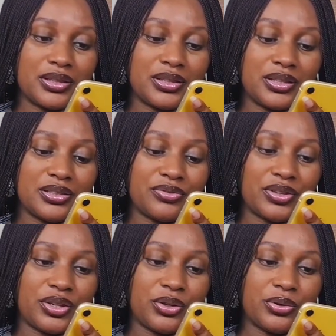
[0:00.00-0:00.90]

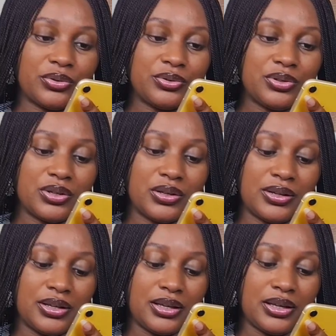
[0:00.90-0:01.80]
video.
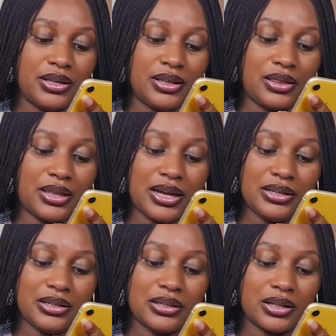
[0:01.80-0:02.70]

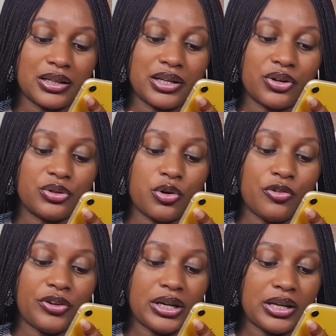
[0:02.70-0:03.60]
Then click on
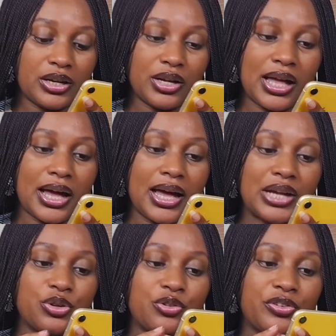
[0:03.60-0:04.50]
overlay,
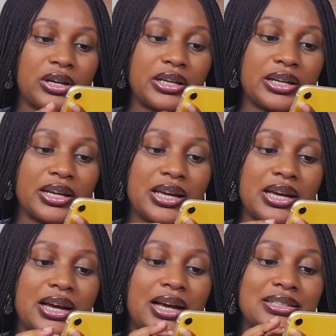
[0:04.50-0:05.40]
add overlay,
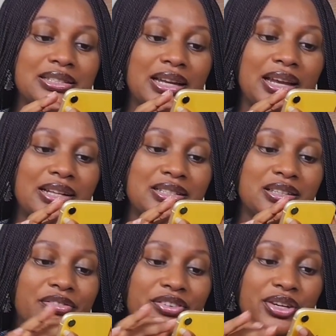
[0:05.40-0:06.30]
and select
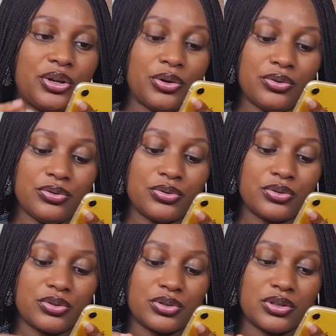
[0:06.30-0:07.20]
the video
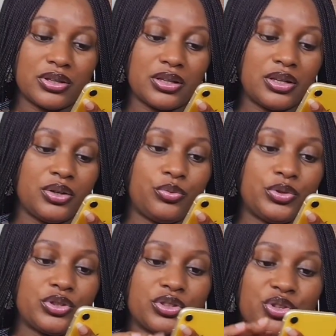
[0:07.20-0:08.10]
we
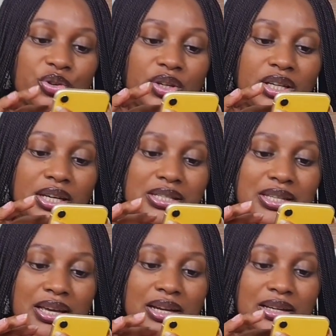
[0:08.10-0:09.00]
just
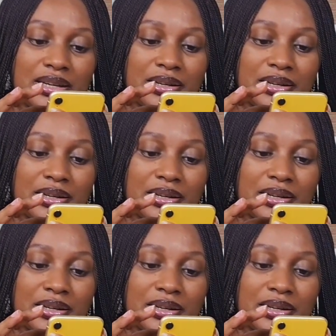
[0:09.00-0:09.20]
created.